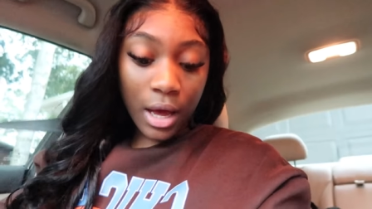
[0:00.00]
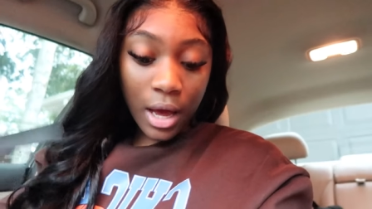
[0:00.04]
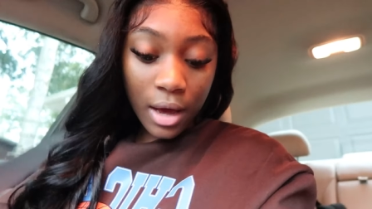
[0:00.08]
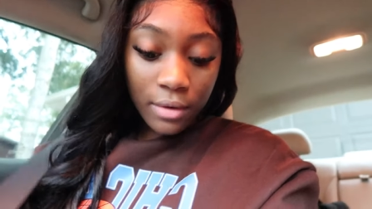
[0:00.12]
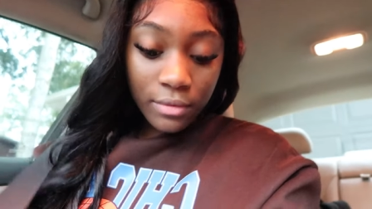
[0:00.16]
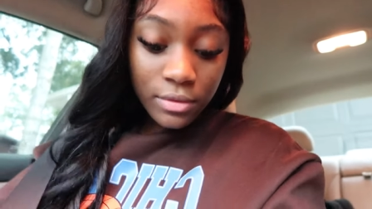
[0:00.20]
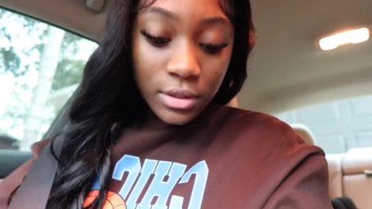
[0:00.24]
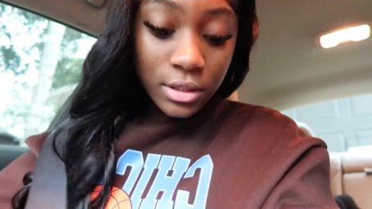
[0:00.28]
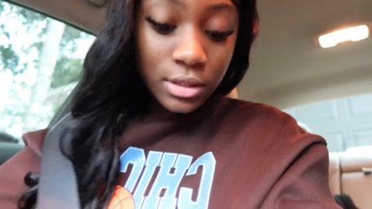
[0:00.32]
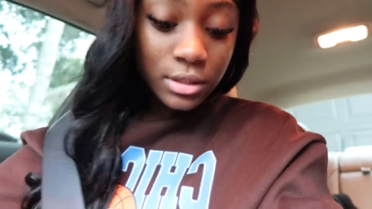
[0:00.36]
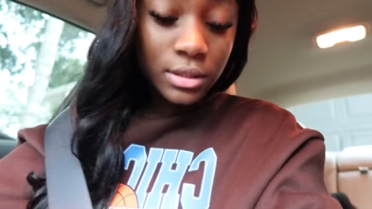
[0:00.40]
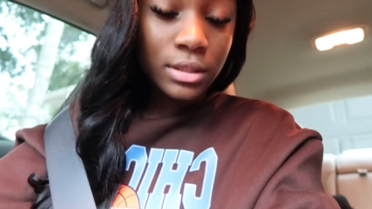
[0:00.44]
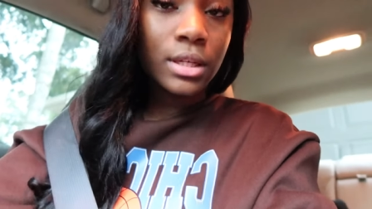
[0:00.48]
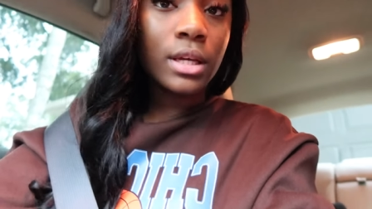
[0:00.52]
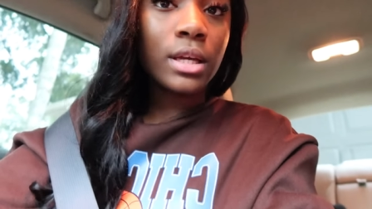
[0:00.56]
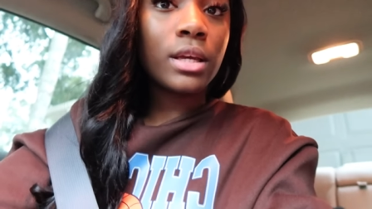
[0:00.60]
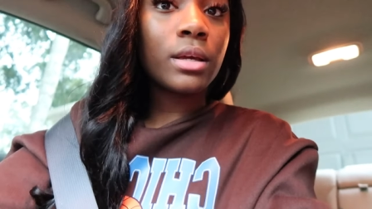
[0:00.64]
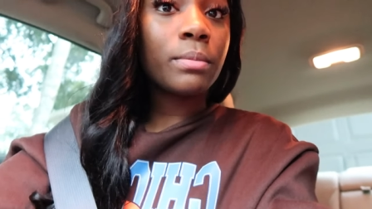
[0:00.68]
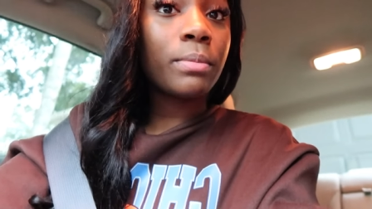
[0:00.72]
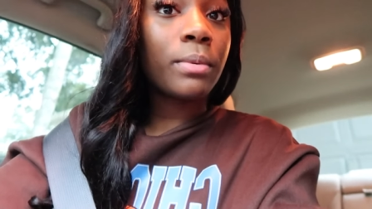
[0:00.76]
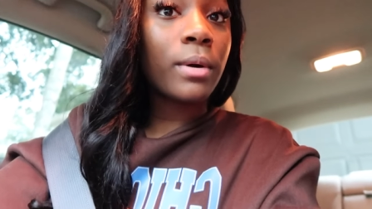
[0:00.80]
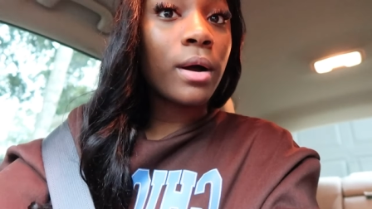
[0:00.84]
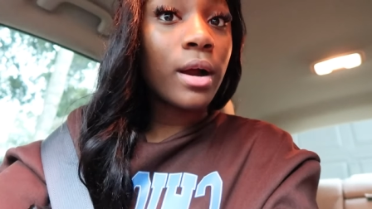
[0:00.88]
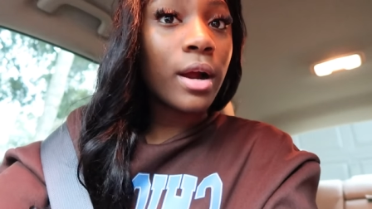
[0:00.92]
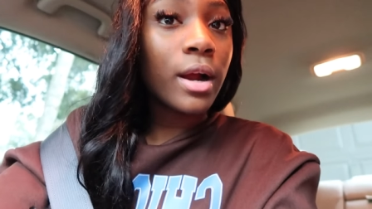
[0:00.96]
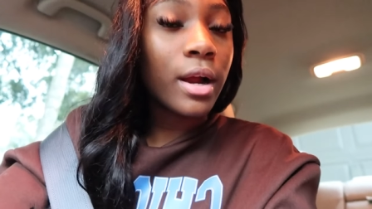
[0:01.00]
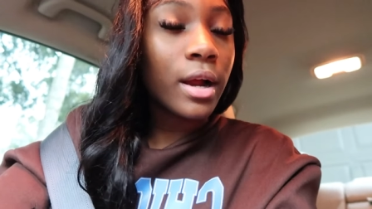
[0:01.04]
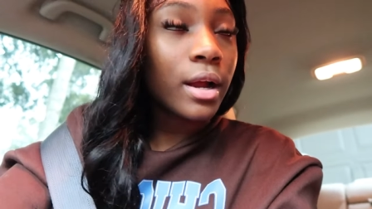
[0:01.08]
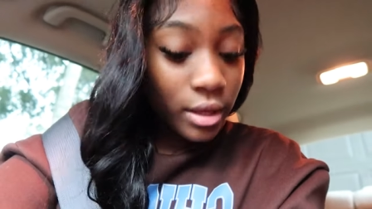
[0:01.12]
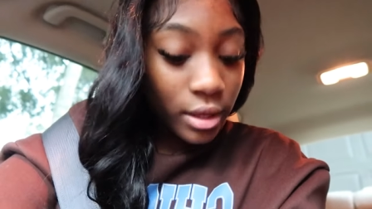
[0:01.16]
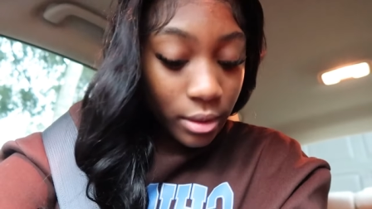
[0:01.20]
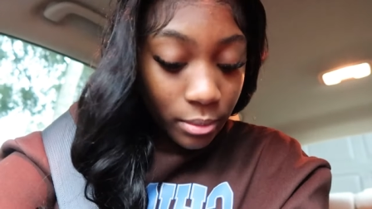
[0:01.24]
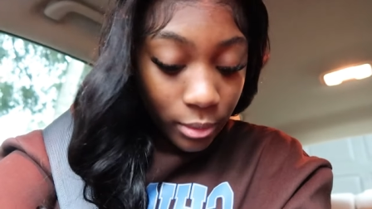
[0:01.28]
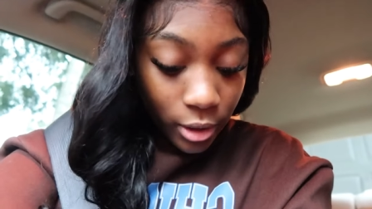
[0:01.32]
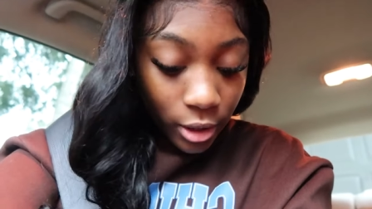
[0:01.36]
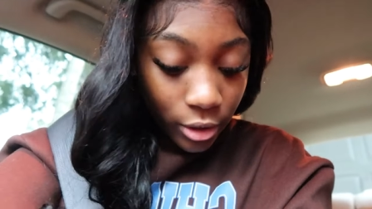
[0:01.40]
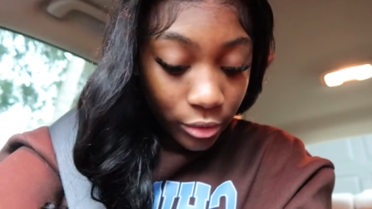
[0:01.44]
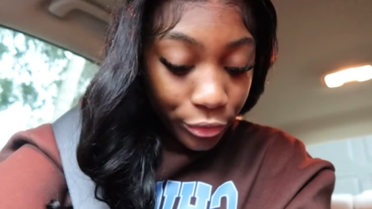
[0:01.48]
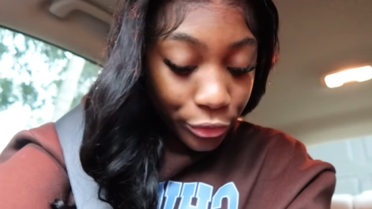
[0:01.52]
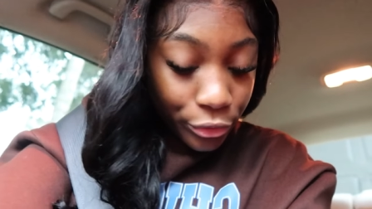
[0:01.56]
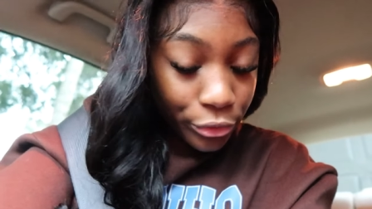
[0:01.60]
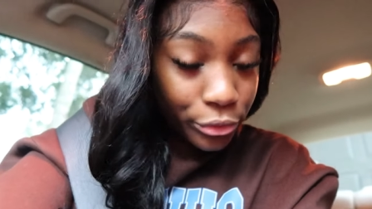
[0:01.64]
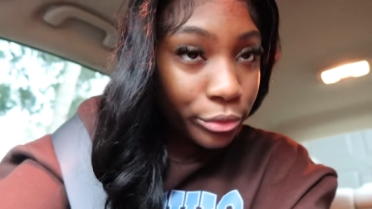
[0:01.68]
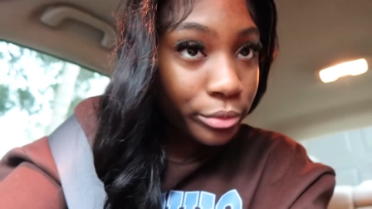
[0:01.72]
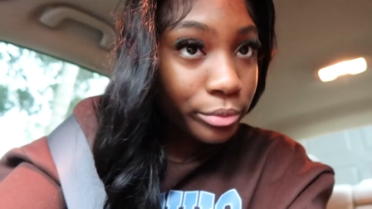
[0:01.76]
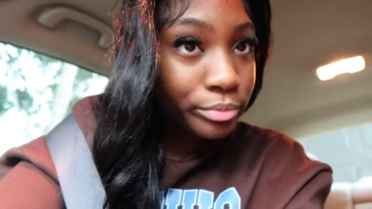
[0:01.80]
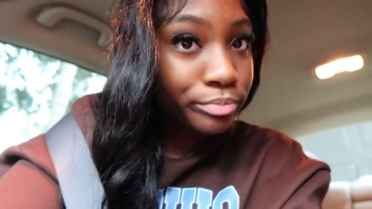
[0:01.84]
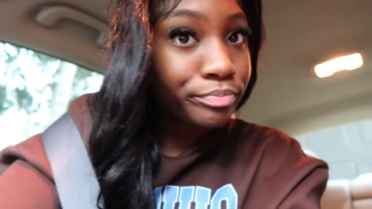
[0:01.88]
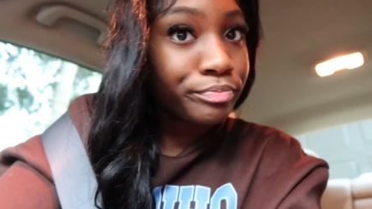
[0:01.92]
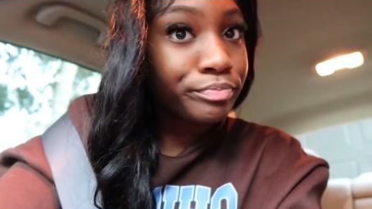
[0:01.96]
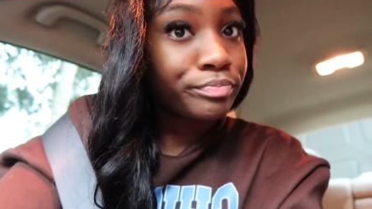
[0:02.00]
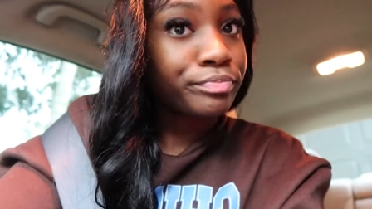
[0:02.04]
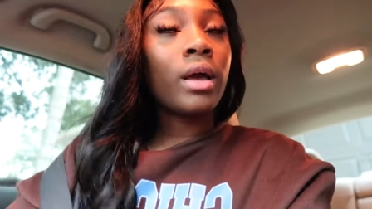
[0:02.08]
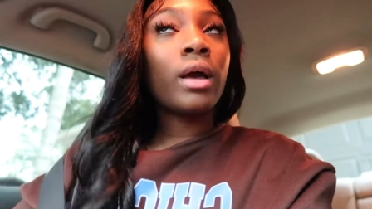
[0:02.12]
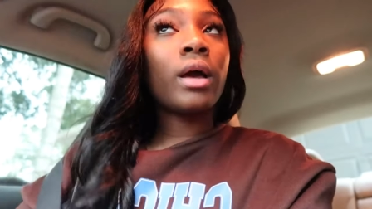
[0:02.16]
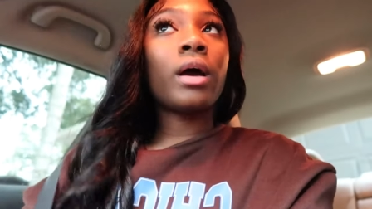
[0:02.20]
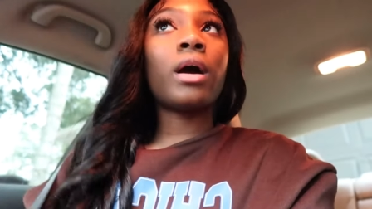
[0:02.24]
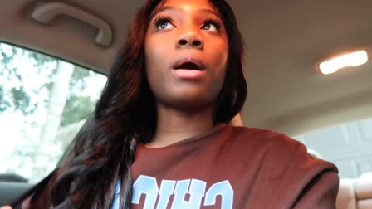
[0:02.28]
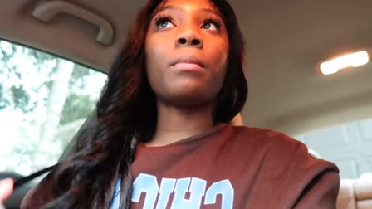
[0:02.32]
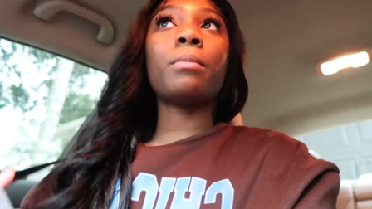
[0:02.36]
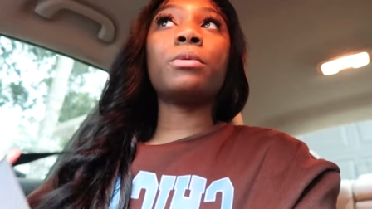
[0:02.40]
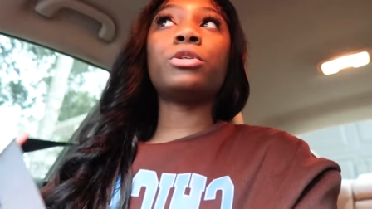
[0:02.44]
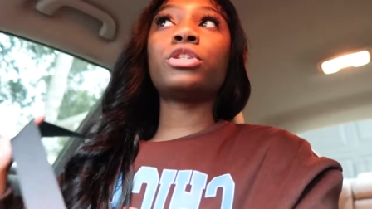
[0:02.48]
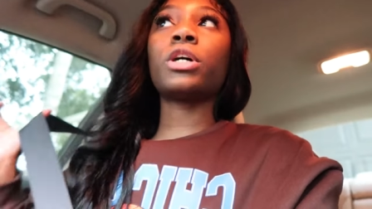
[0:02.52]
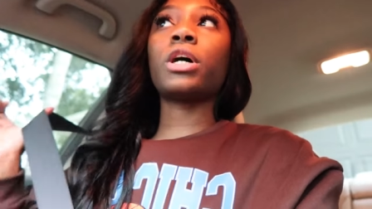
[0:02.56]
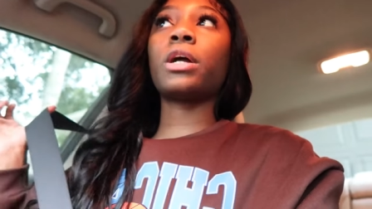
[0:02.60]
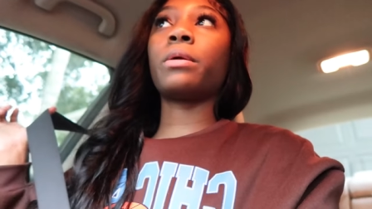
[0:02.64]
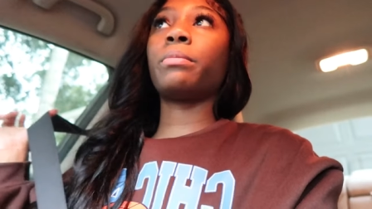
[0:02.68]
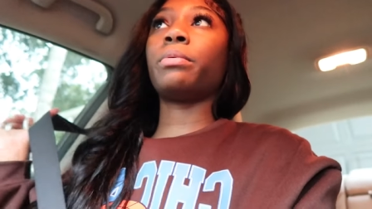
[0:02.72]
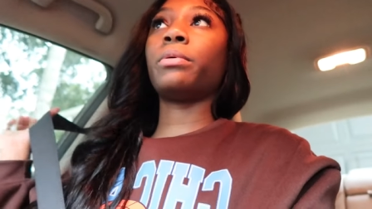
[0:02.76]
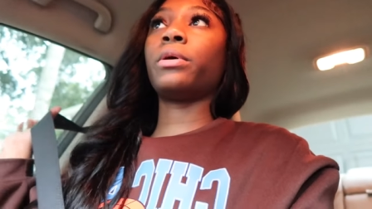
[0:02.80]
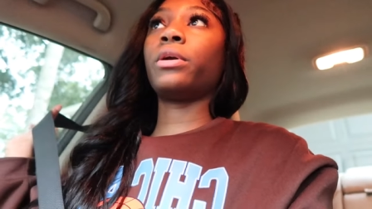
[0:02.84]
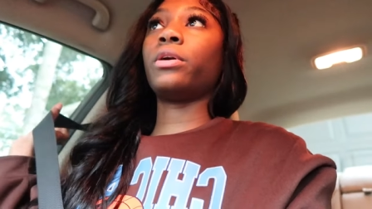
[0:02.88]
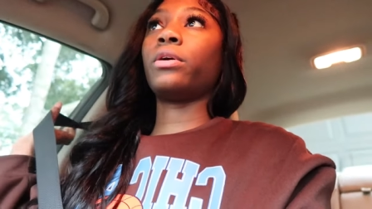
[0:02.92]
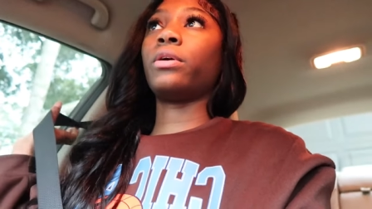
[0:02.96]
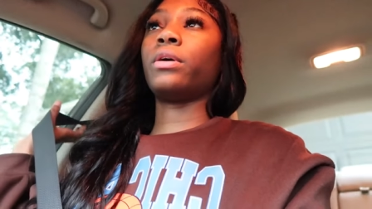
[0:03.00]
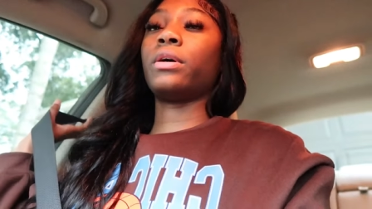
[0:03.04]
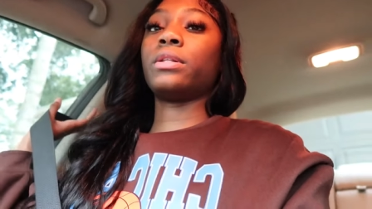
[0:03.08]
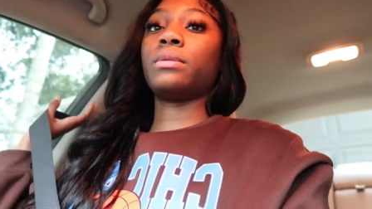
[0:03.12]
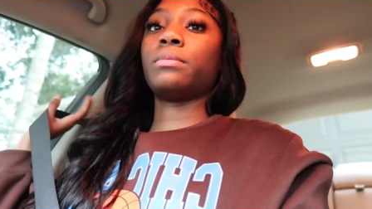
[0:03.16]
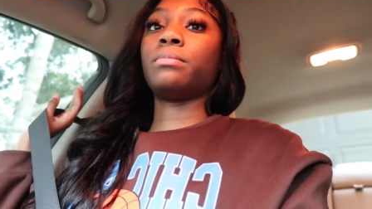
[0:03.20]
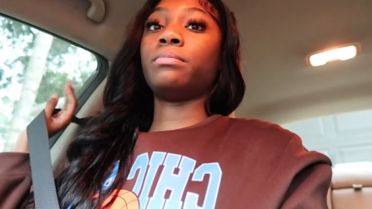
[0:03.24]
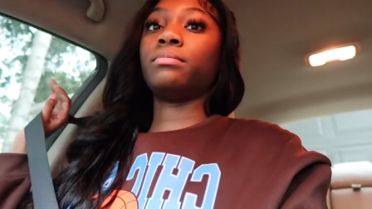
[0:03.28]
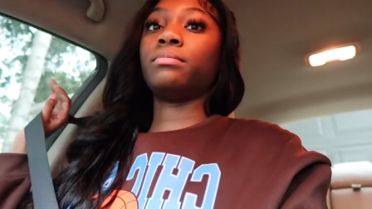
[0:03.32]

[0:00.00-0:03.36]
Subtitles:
have the sticky part in my room. I'm gonna try to put it on